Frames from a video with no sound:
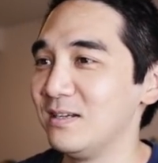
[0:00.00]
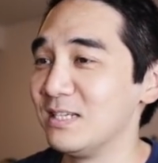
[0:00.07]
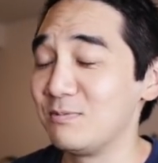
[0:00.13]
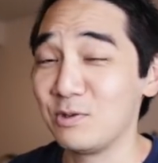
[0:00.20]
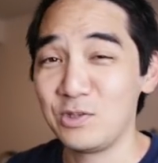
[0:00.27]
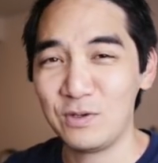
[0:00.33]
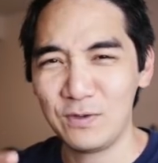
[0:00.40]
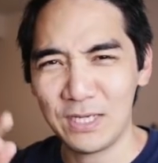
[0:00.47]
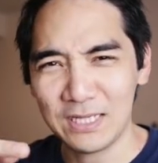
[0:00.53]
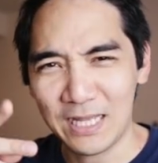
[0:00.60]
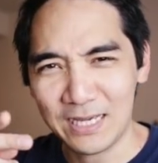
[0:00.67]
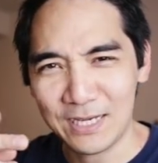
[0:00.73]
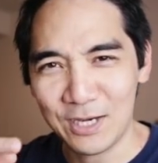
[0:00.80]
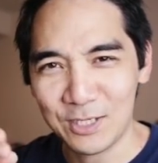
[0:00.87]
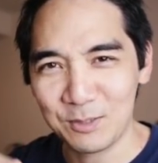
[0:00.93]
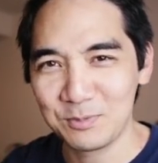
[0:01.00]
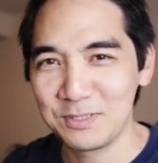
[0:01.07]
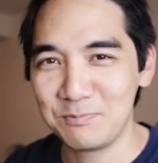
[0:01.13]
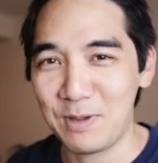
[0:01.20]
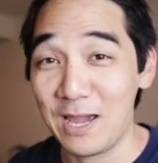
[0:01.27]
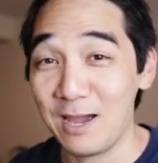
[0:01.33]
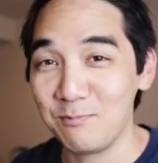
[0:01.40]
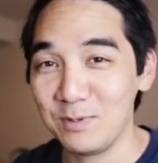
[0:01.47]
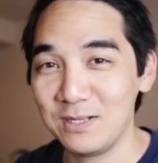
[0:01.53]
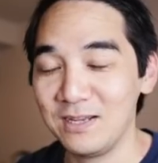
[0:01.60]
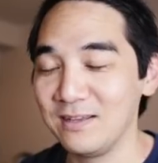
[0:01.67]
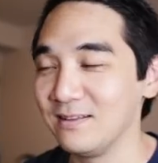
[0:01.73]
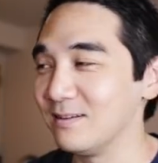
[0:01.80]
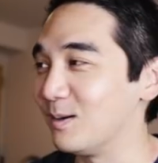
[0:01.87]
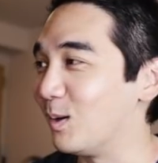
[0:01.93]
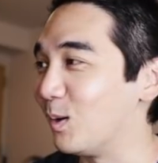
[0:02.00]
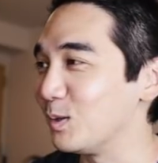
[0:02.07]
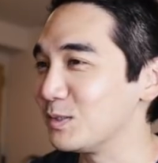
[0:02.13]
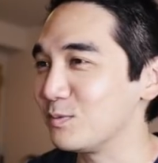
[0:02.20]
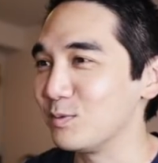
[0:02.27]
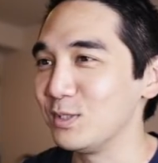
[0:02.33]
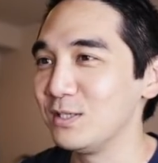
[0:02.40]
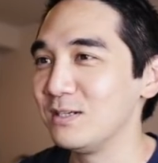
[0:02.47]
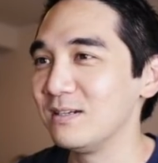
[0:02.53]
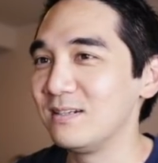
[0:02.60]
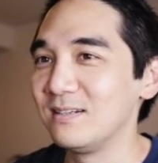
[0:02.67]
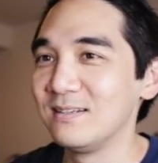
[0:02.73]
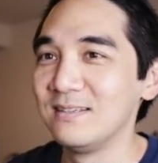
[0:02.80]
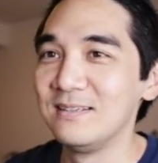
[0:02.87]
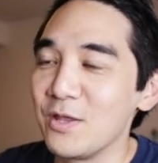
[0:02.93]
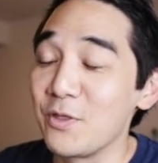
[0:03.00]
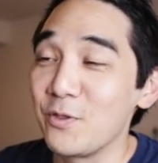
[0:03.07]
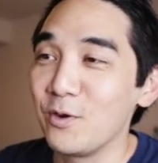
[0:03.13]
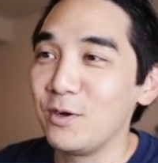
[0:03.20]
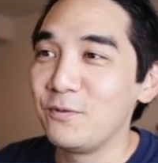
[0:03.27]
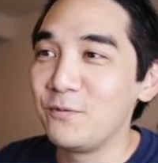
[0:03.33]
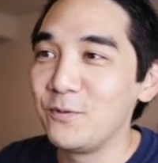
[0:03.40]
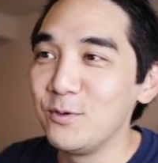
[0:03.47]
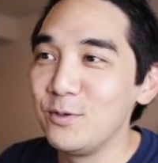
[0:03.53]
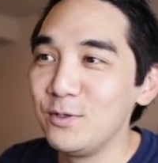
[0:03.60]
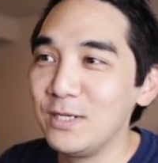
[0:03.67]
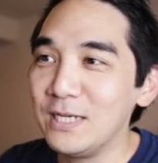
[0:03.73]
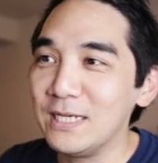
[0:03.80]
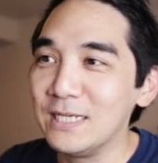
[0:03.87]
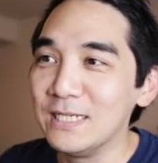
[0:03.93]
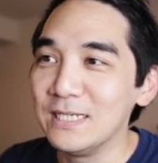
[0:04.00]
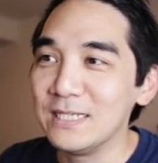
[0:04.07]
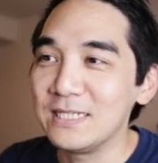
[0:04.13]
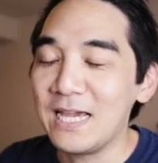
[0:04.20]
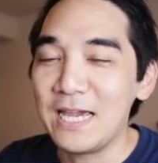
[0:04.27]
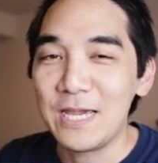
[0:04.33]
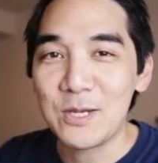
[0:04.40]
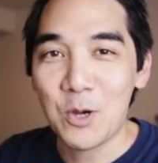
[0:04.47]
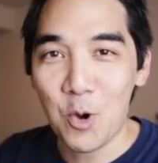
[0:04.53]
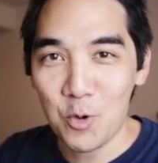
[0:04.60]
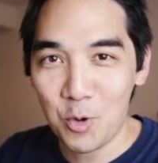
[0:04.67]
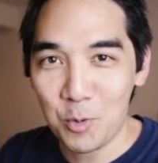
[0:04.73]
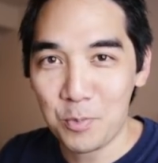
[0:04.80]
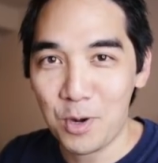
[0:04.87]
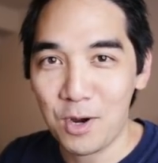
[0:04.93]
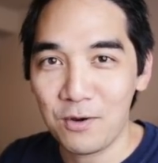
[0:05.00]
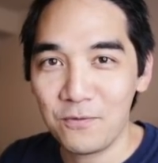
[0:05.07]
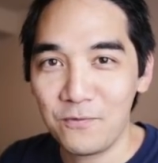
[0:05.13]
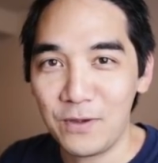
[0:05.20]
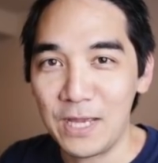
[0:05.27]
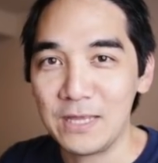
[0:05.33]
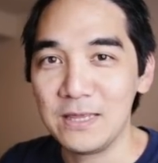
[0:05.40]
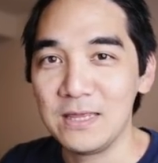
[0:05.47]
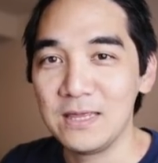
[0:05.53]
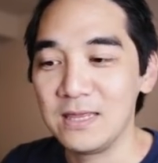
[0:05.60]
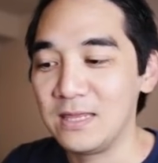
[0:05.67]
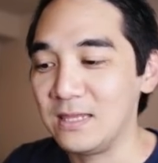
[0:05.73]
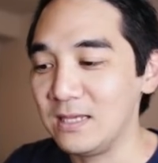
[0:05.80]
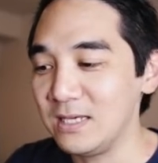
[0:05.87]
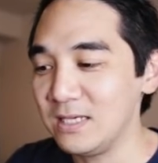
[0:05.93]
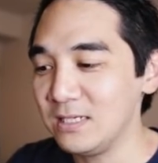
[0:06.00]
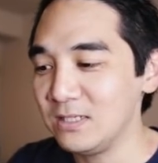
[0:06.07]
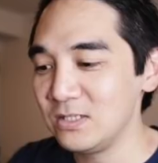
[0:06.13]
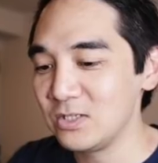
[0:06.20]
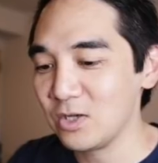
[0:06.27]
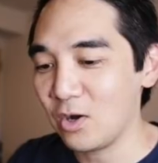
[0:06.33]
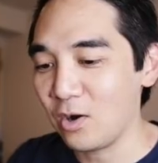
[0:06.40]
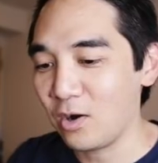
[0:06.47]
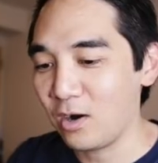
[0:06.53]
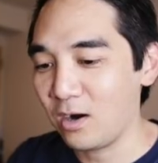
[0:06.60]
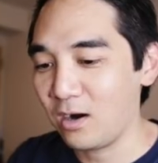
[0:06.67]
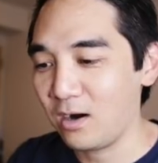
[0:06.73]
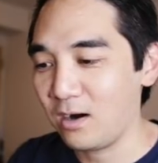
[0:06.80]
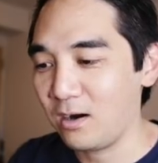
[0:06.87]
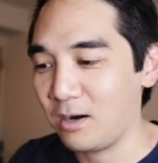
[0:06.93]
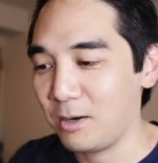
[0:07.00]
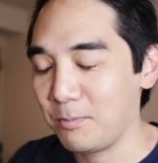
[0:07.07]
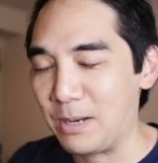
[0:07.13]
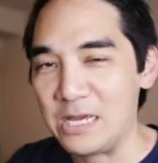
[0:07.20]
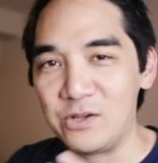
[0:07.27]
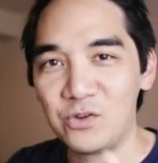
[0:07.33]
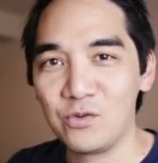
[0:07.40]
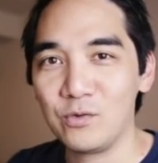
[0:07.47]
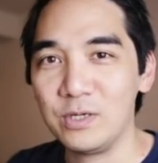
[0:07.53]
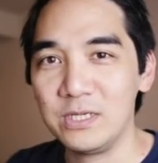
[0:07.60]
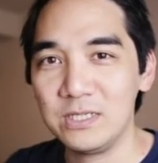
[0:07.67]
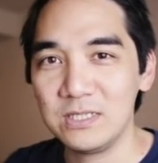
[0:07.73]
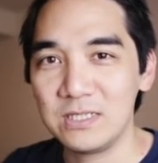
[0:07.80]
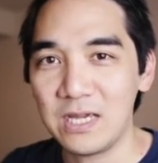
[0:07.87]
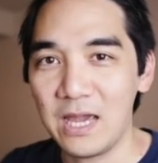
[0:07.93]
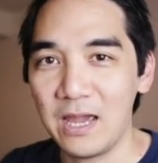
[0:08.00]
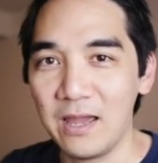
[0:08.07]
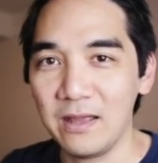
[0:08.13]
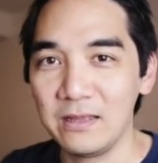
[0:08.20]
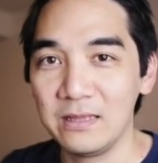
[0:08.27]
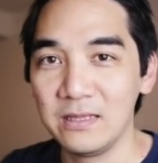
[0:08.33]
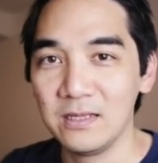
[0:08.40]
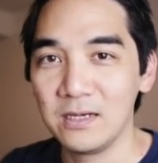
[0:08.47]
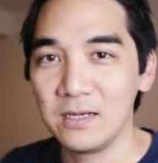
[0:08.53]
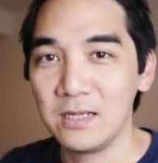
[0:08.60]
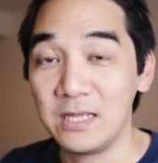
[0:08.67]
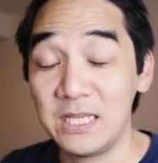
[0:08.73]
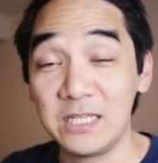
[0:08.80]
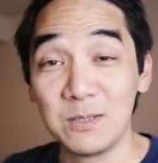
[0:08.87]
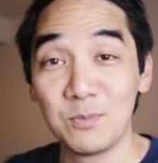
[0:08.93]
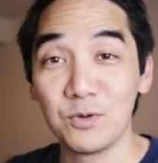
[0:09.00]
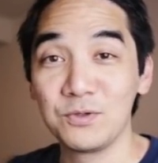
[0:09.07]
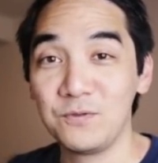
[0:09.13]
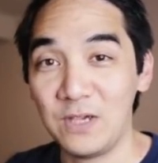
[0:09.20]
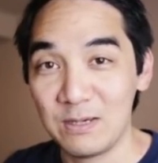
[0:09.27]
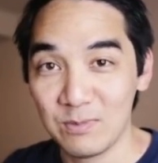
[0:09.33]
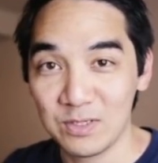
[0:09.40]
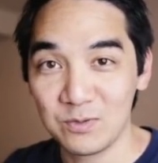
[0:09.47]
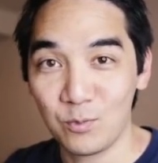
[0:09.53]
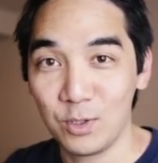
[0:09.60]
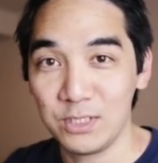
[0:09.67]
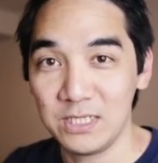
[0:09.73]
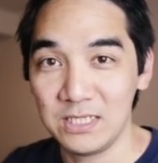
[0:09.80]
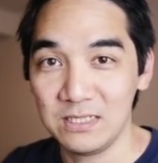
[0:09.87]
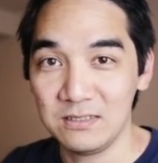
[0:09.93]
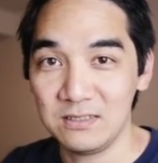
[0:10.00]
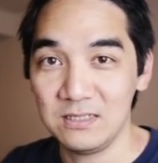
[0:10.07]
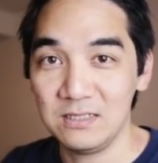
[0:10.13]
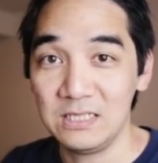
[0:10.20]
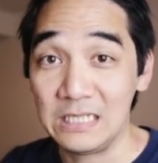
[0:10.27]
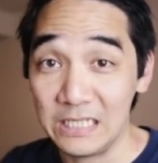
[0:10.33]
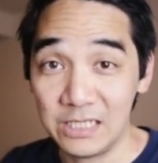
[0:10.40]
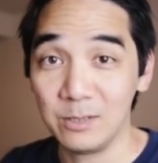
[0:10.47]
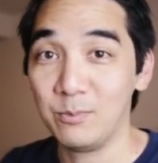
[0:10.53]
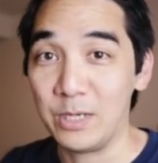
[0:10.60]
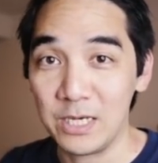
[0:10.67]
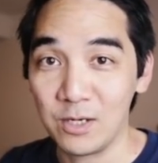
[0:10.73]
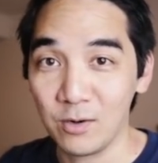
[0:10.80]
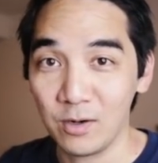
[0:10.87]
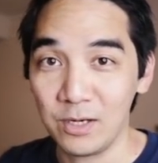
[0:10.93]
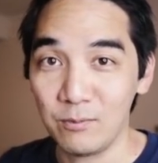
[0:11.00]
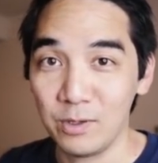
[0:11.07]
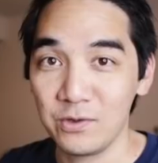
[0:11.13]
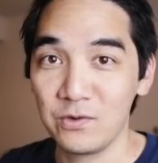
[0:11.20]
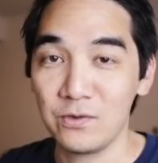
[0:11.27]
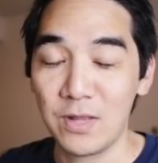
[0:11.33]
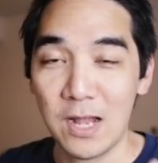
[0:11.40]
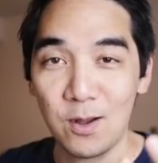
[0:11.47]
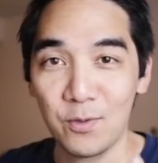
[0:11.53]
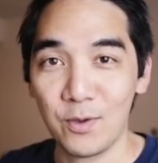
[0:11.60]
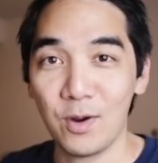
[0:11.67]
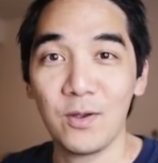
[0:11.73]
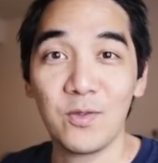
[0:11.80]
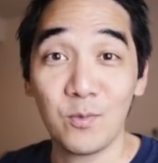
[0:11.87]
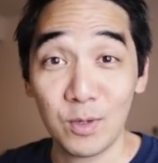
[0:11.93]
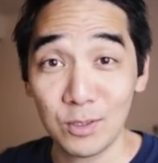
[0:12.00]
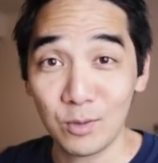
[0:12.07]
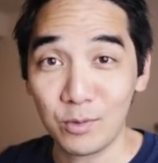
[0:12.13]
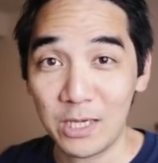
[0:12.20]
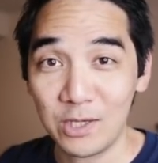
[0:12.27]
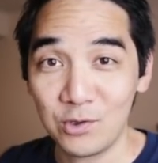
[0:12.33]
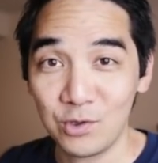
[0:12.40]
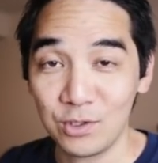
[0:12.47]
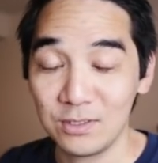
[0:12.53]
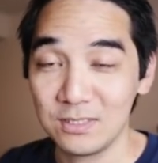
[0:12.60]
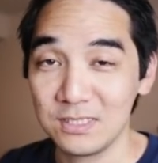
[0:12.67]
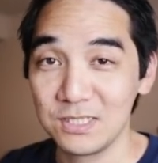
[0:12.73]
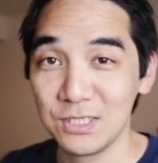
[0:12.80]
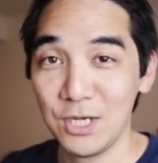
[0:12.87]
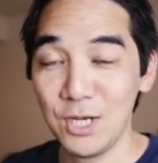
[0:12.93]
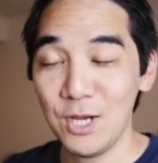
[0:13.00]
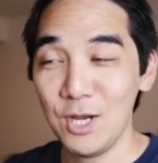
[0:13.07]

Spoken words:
Especially if you get like cut up Spam in it. Oh, it's really good. The third food is a cocoa puff, and these are pastries, and I think the most famous one is Leei Ma Bakery, which now there are 3 locations